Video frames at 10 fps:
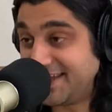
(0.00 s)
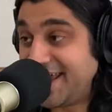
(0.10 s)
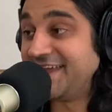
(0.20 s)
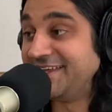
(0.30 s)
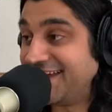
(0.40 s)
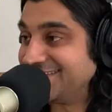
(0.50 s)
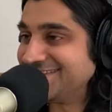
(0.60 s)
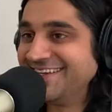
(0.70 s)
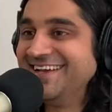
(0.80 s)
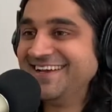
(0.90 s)
today, yes.
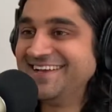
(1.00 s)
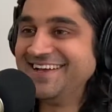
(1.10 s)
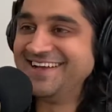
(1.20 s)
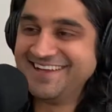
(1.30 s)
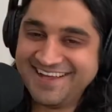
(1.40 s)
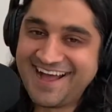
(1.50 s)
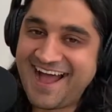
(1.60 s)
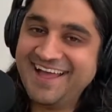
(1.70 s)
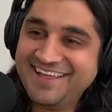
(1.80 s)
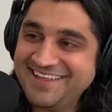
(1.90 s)
yes.
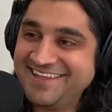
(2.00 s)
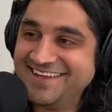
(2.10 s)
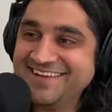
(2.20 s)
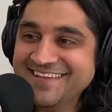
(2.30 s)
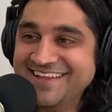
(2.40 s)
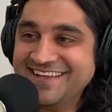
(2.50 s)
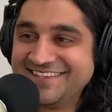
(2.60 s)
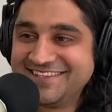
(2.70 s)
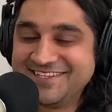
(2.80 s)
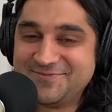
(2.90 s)
I, uh.
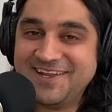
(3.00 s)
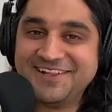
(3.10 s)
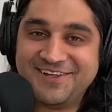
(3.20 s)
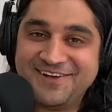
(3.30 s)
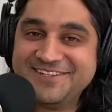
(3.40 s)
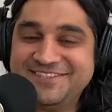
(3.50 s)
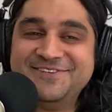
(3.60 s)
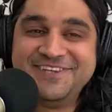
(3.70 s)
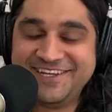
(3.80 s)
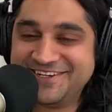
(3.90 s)
it's, it's been a long two
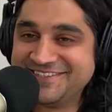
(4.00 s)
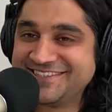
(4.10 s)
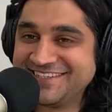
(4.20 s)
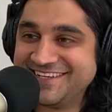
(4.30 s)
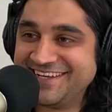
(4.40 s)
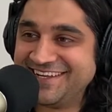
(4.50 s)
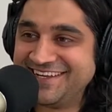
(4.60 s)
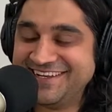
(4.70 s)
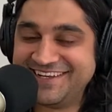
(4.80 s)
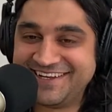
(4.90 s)
years,
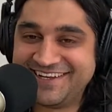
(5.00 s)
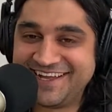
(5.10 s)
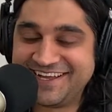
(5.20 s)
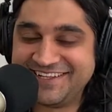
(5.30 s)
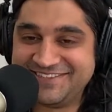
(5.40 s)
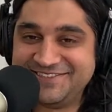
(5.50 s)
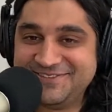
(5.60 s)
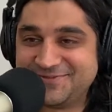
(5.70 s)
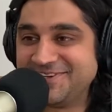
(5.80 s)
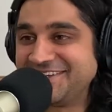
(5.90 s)
and uh, I got two
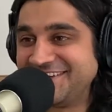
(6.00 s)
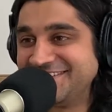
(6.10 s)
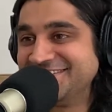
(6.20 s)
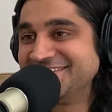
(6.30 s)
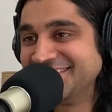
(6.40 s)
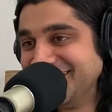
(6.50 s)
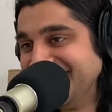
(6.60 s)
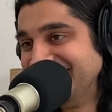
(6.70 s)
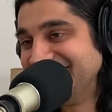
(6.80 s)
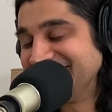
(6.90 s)
small kids,
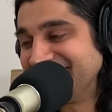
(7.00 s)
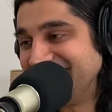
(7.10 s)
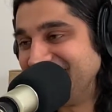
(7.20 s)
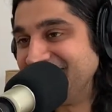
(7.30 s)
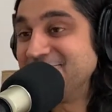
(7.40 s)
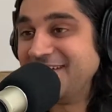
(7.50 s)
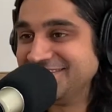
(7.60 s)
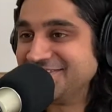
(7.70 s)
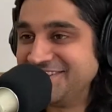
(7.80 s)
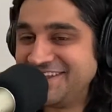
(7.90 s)
so it, it
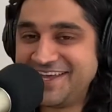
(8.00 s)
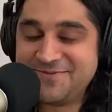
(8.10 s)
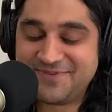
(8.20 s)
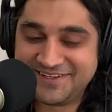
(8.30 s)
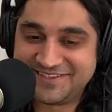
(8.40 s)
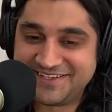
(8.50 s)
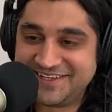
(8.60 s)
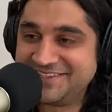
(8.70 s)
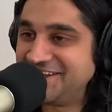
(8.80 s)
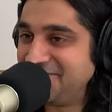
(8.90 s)
depends on the day, but
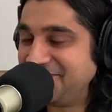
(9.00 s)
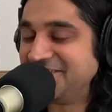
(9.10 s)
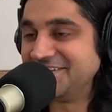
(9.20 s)
uh, today feeling